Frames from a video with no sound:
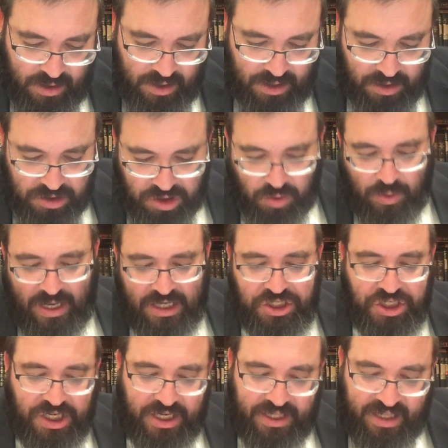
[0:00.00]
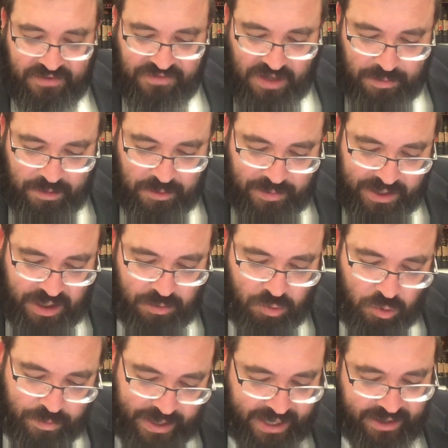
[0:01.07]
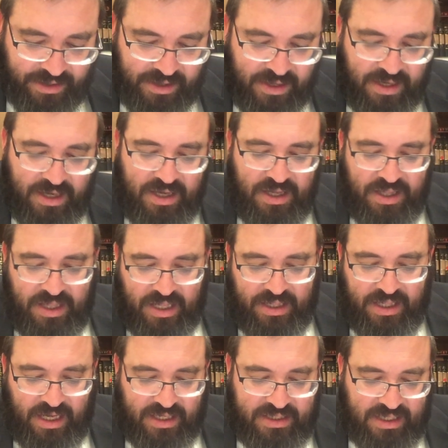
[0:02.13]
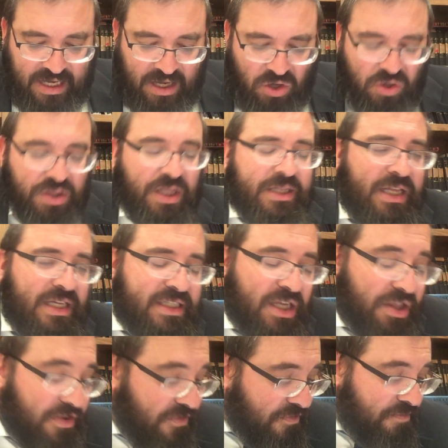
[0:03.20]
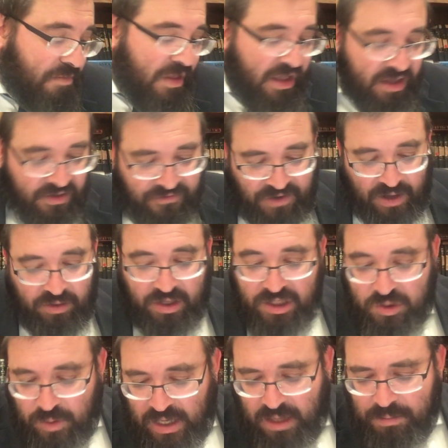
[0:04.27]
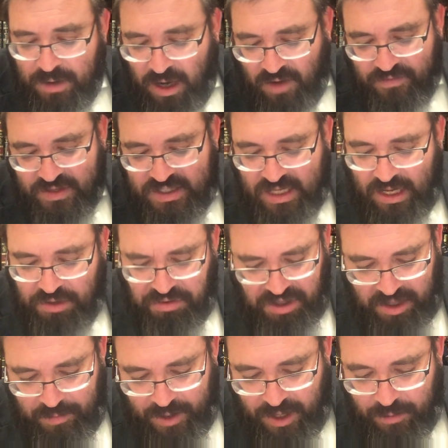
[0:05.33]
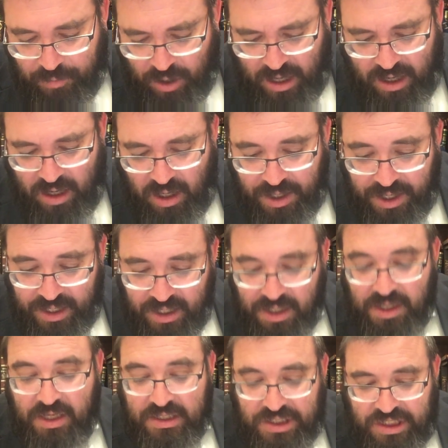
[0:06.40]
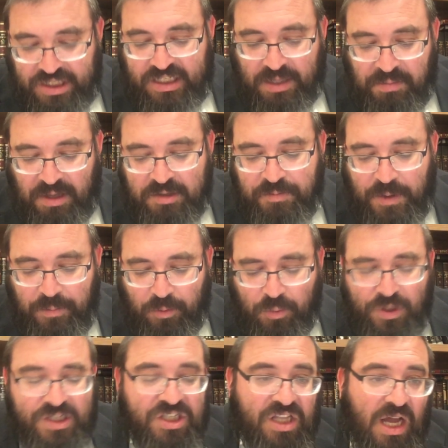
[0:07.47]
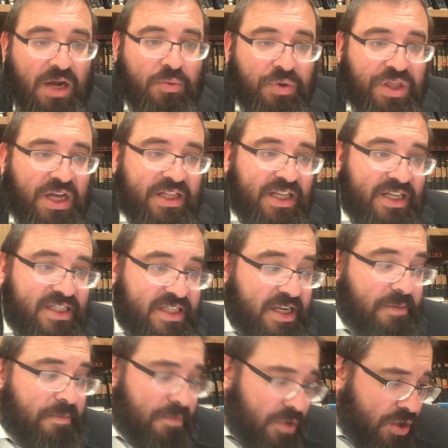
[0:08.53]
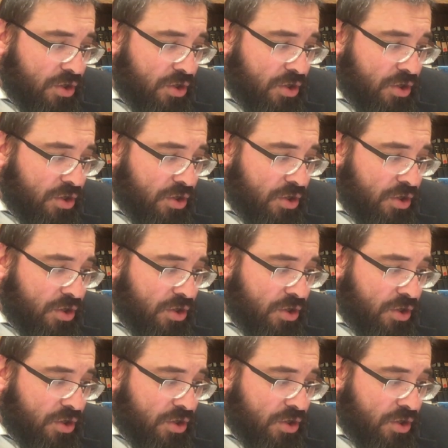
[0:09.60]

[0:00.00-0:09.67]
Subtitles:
And there's a Rashi and Daf Lamed Bet Amud Bet that's how he found it as well. But obviously, I don't think he made a brach on it. It's just sometimes people were stuck with hadassim.